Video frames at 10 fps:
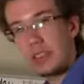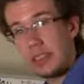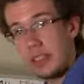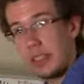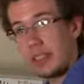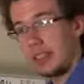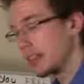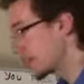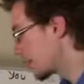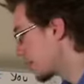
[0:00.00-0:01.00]
C,
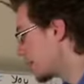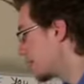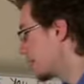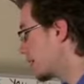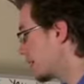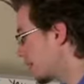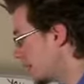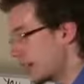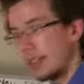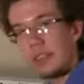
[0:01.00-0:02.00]

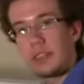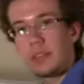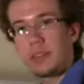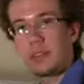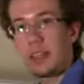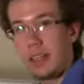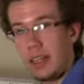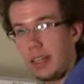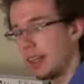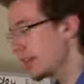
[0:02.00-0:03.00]
eat for
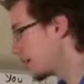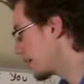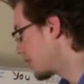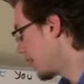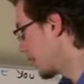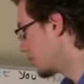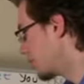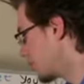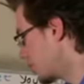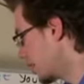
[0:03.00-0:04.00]
E, and
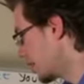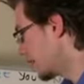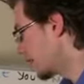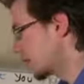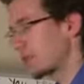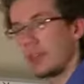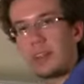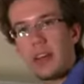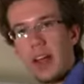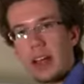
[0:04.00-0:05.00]
G for
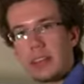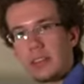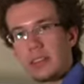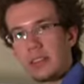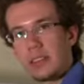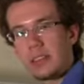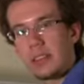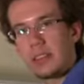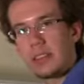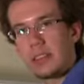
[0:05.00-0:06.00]
grass.
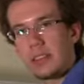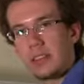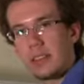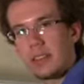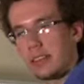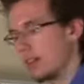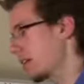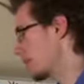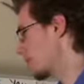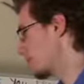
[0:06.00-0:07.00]
Or
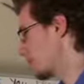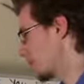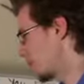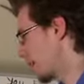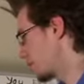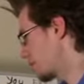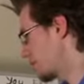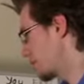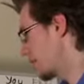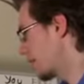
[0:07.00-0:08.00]
I guess I should say grass for
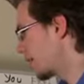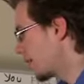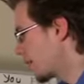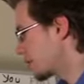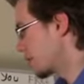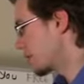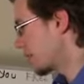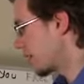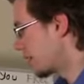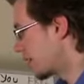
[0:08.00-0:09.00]
G. So
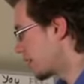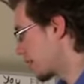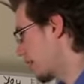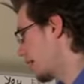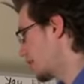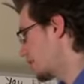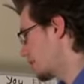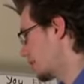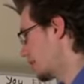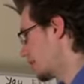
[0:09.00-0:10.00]
it's all cows
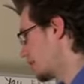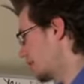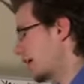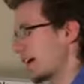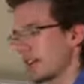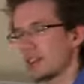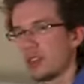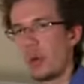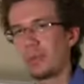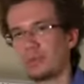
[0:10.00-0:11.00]
eat grass.